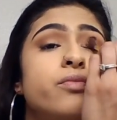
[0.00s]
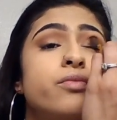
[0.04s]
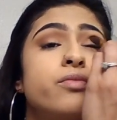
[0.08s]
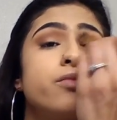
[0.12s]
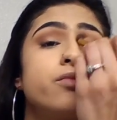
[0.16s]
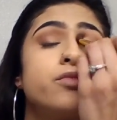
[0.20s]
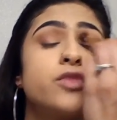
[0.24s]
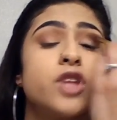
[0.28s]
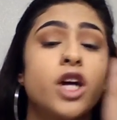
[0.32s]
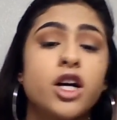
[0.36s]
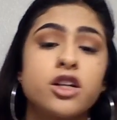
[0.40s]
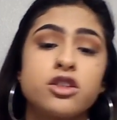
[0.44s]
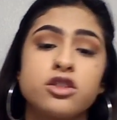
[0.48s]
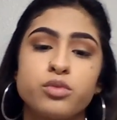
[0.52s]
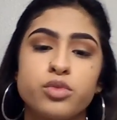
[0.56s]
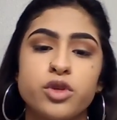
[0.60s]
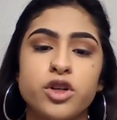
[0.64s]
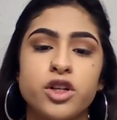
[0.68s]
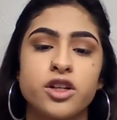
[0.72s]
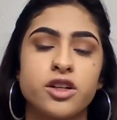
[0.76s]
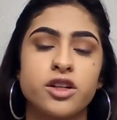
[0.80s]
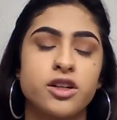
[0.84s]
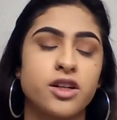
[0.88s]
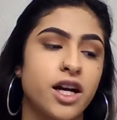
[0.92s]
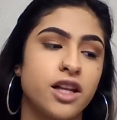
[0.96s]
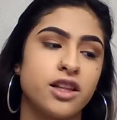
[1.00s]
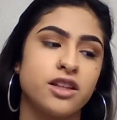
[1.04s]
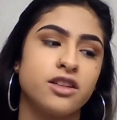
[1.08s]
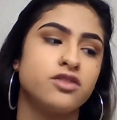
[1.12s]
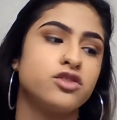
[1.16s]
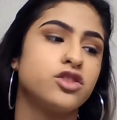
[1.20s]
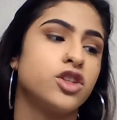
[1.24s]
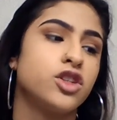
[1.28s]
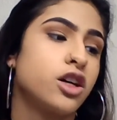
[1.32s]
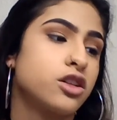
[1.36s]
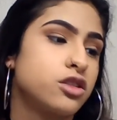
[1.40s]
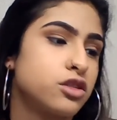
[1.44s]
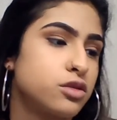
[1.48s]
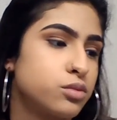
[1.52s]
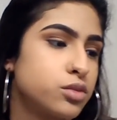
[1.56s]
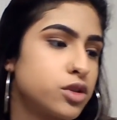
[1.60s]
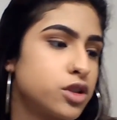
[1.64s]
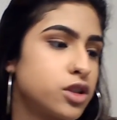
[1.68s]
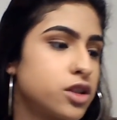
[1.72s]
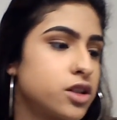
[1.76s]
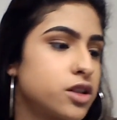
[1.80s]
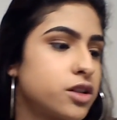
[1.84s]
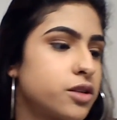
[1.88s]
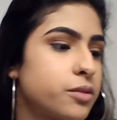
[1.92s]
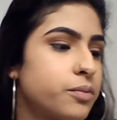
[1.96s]
Dr. Burke, I love Dr.
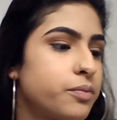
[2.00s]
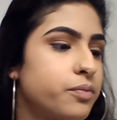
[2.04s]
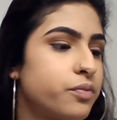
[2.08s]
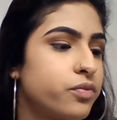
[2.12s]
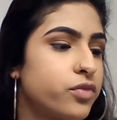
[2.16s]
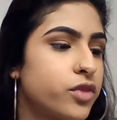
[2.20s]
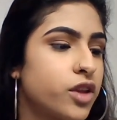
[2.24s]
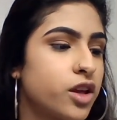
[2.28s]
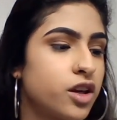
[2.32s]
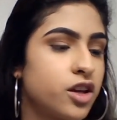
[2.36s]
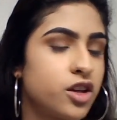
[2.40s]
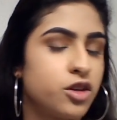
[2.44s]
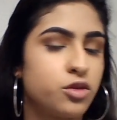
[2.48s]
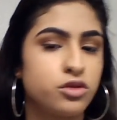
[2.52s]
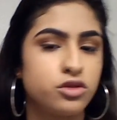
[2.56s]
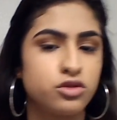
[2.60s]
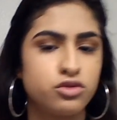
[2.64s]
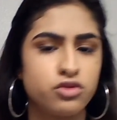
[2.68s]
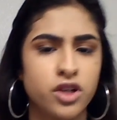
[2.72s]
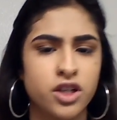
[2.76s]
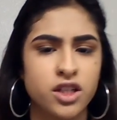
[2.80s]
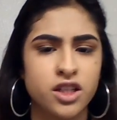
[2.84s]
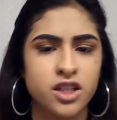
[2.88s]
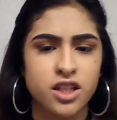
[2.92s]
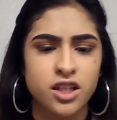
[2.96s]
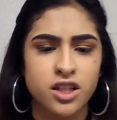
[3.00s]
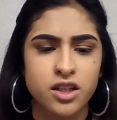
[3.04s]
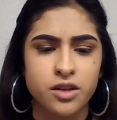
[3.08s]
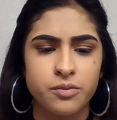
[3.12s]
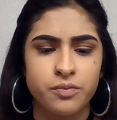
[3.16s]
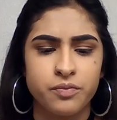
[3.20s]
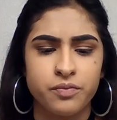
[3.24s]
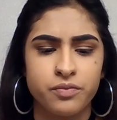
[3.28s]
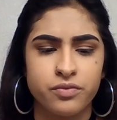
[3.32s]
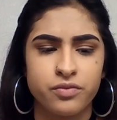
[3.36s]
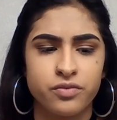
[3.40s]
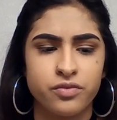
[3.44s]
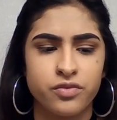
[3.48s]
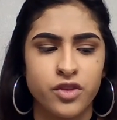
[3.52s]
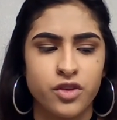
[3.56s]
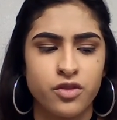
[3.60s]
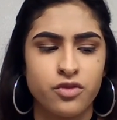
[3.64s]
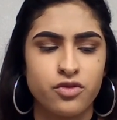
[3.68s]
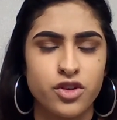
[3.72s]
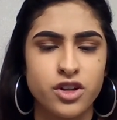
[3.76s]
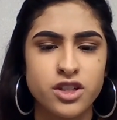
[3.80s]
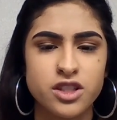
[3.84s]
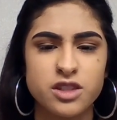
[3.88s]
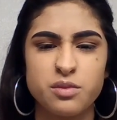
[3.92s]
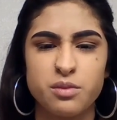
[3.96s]
Burke. He was really
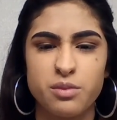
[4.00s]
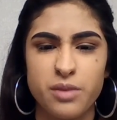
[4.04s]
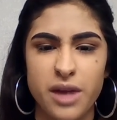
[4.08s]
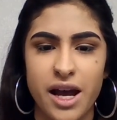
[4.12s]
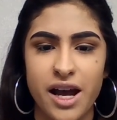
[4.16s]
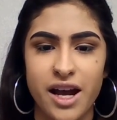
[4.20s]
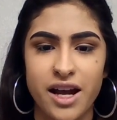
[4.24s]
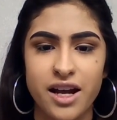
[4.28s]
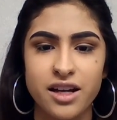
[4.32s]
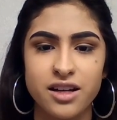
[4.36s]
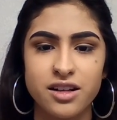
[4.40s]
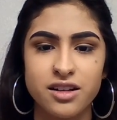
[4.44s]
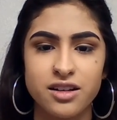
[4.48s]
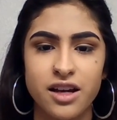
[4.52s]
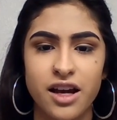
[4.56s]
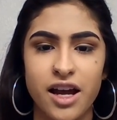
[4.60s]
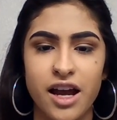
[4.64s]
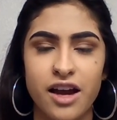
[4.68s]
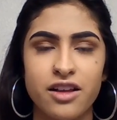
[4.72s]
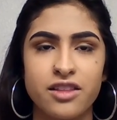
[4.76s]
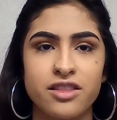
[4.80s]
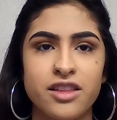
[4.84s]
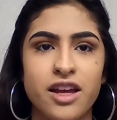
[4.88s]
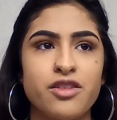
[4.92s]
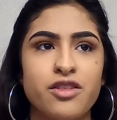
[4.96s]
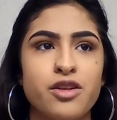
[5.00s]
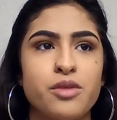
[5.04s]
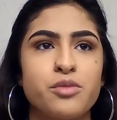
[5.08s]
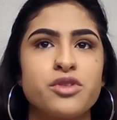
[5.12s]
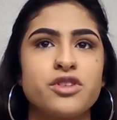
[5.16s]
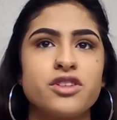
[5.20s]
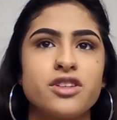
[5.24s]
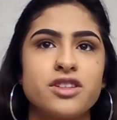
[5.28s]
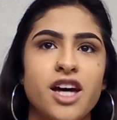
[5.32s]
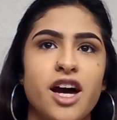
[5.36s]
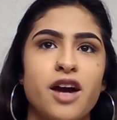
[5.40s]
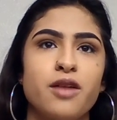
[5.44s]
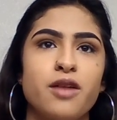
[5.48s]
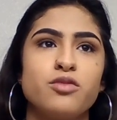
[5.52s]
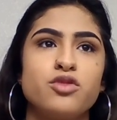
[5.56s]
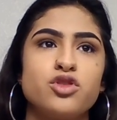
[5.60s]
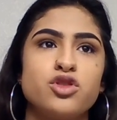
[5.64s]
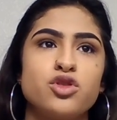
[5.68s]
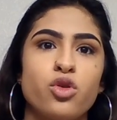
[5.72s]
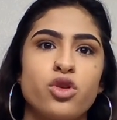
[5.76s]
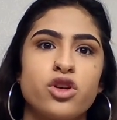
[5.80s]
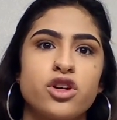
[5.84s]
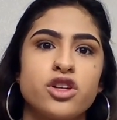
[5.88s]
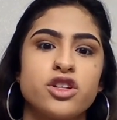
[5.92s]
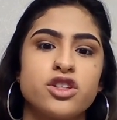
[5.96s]
first mad. I remember the time
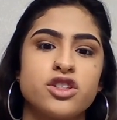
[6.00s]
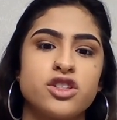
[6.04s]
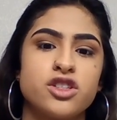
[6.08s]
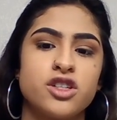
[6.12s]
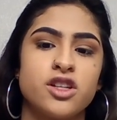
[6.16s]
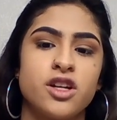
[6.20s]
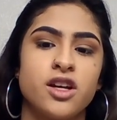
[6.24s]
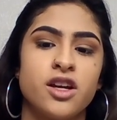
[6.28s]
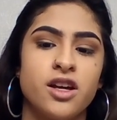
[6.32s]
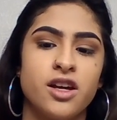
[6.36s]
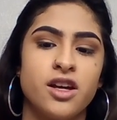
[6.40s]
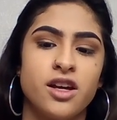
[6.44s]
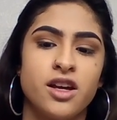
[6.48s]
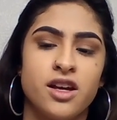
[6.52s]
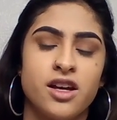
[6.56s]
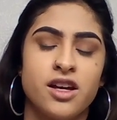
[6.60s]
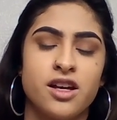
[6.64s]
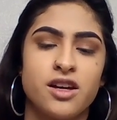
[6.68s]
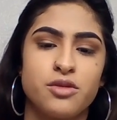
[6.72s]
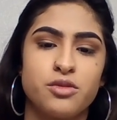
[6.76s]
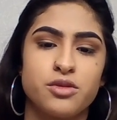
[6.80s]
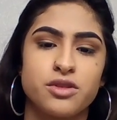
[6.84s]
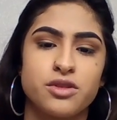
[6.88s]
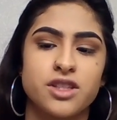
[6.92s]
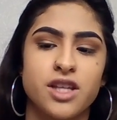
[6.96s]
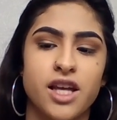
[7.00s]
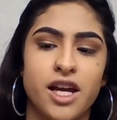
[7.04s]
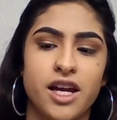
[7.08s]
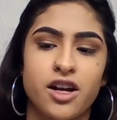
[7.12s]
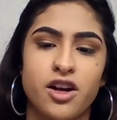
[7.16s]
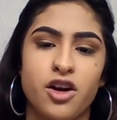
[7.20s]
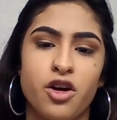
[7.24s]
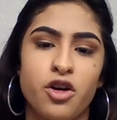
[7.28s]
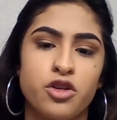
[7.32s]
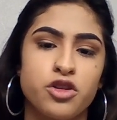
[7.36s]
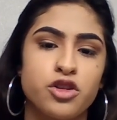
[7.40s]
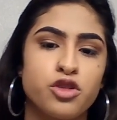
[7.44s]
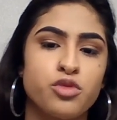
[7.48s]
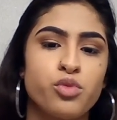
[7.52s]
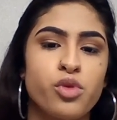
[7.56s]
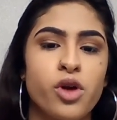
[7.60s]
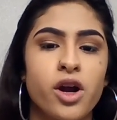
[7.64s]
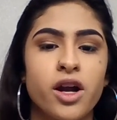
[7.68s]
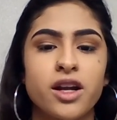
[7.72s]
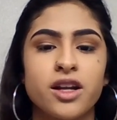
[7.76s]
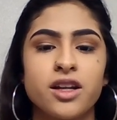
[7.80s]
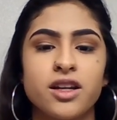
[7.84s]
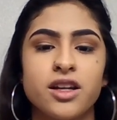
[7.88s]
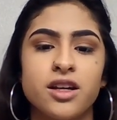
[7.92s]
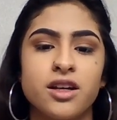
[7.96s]
George was like, oh, you
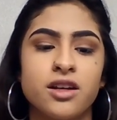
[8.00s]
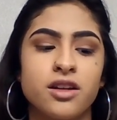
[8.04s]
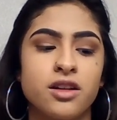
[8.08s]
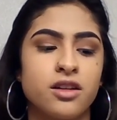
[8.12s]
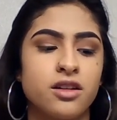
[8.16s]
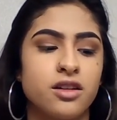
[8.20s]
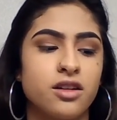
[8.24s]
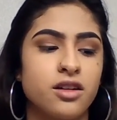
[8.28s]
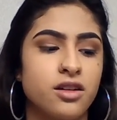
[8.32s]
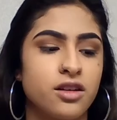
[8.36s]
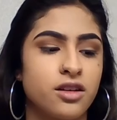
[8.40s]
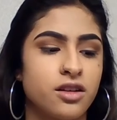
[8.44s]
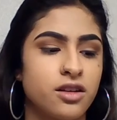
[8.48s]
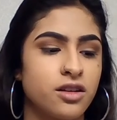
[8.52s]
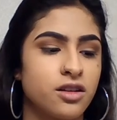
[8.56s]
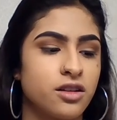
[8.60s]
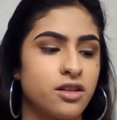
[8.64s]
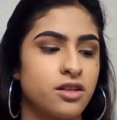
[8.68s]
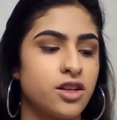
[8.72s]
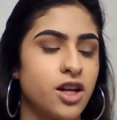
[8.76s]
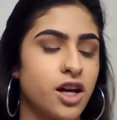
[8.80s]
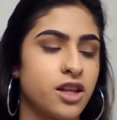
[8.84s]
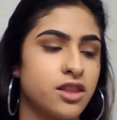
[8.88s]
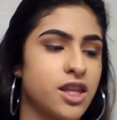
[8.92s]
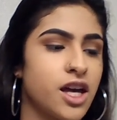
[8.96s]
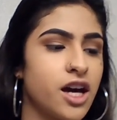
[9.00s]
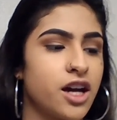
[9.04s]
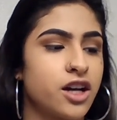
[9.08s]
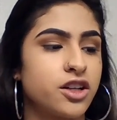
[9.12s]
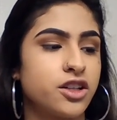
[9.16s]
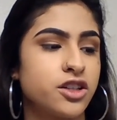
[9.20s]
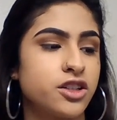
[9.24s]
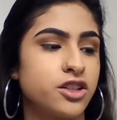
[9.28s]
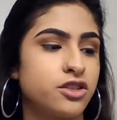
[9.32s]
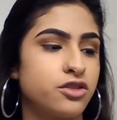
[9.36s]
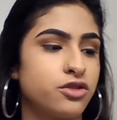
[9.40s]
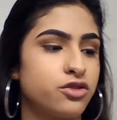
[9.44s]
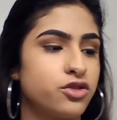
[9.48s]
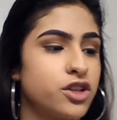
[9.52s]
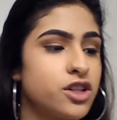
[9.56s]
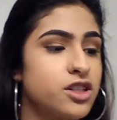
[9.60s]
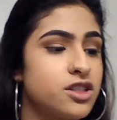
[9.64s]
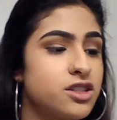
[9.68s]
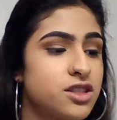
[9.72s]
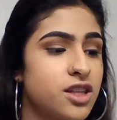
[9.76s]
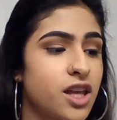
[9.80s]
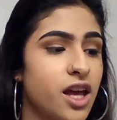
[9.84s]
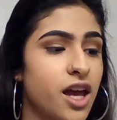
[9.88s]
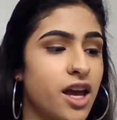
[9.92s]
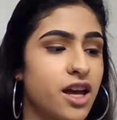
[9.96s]
probably did not that good the first
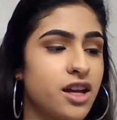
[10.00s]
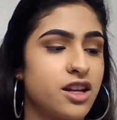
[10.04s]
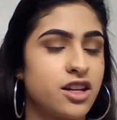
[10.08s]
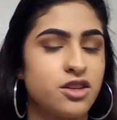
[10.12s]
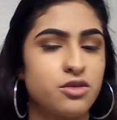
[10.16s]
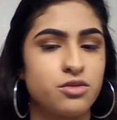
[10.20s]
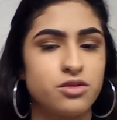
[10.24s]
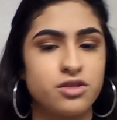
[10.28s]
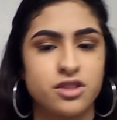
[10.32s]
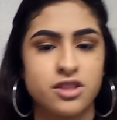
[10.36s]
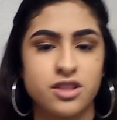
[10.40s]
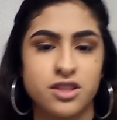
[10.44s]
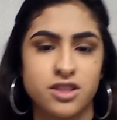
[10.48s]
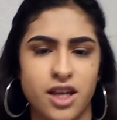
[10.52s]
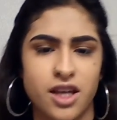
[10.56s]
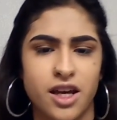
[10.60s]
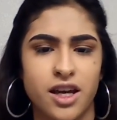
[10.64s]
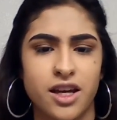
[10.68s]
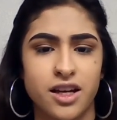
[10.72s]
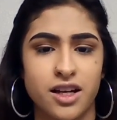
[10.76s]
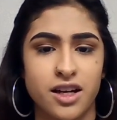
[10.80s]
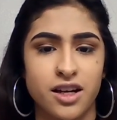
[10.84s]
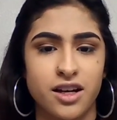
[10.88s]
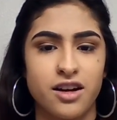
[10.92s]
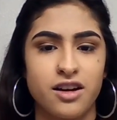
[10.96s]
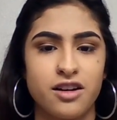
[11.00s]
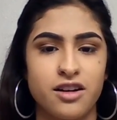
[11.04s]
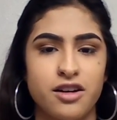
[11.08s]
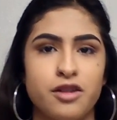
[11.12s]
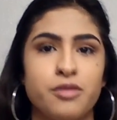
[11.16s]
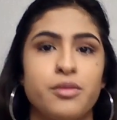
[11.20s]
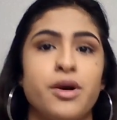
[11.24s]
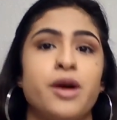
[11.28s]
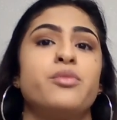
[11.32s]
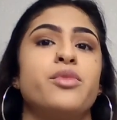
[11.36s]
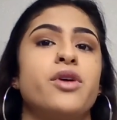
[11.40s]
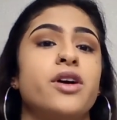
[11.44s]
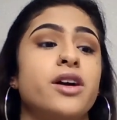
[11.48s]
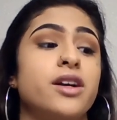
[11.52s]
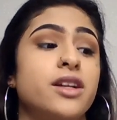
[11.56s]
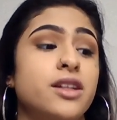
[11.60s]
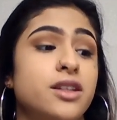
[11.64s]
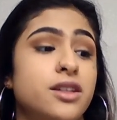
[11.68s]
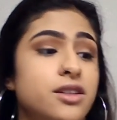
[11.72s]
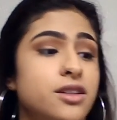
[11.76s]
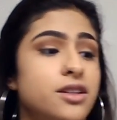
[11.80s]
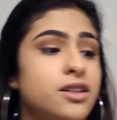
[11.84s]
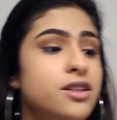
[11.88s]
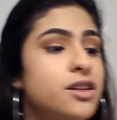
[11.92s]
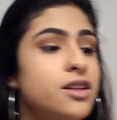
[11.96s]
day, and he was just like, I probably
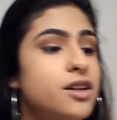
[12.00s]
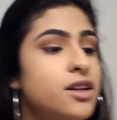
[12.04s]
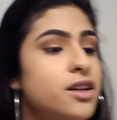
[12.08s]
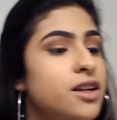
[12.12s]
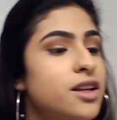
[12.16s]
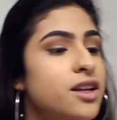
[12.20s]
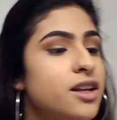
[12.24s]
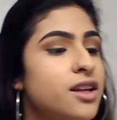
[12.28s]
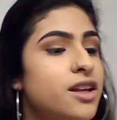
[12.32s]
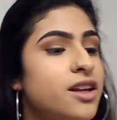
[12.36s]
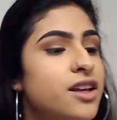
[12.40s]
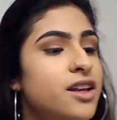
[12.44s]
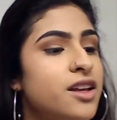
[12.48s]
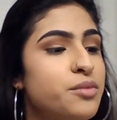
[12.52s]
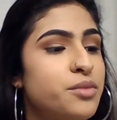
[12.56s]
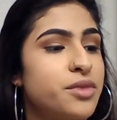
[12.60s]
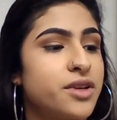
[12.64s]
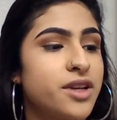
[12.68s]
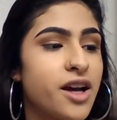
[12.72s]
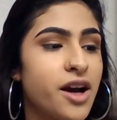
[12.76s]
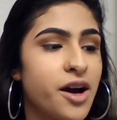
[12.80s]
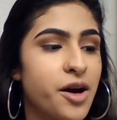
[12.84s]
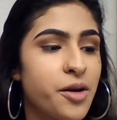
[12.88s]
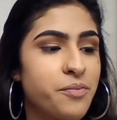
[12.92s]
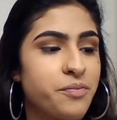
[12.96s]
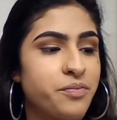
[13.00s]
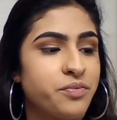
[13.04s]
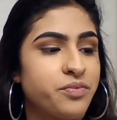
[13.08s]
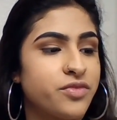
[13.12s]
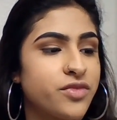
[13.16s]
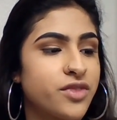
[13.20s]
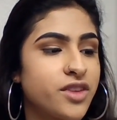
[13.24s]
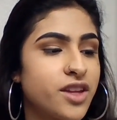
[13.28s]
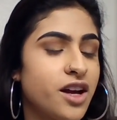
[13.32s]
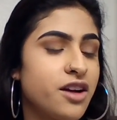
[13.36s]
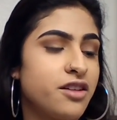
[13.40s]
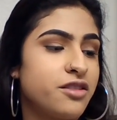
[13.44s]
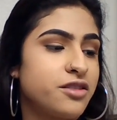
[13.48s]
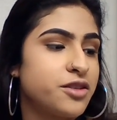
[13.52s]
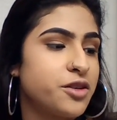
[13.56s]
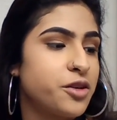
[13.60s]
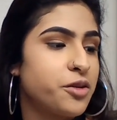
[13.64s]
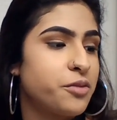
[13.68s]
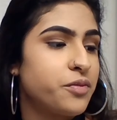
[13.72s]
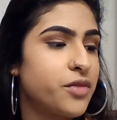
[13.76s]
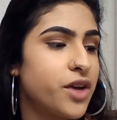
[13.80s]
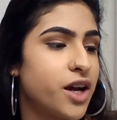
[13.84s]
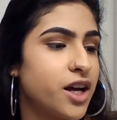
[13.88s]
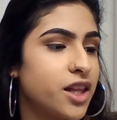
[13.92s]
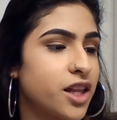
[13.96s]
did. But yeah, I don't know.
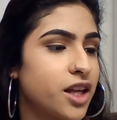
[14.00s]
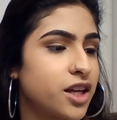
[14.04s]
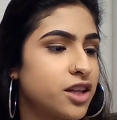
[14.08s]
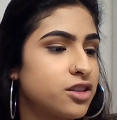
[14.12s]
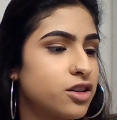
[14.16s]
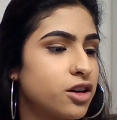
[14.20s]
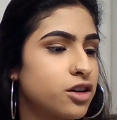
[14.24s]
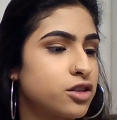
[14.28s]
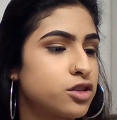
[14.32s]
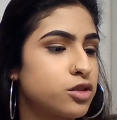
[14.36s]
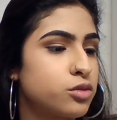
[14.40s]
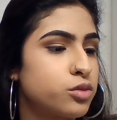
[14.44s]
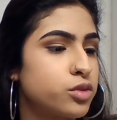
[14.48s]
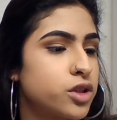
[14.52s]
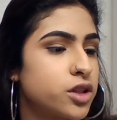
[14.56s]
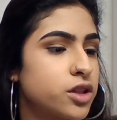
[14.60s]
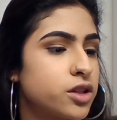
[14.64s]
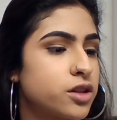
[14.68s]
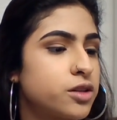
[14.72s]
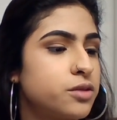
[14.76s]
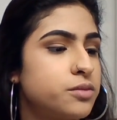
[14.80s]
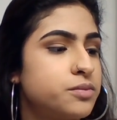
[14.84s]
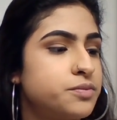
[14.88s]
I like Dr. Burke.